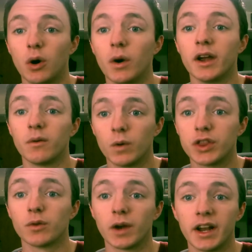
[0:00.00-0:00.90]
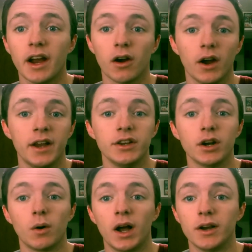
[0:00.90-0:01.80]
going with the red hair. And,
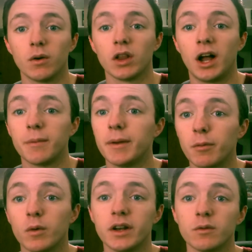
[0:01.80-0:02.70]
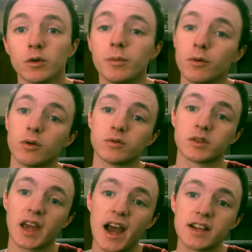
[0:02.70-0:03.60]
you know, I know a lot of people, when Ruby Rose
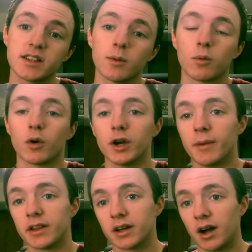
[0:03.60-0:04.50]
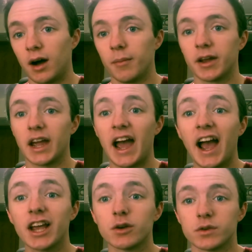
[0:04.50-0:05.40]
was cast, they were worried about the comic
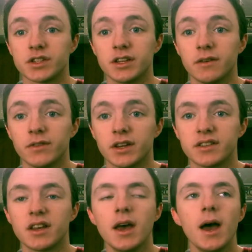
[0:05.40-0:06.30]
accuracy of this.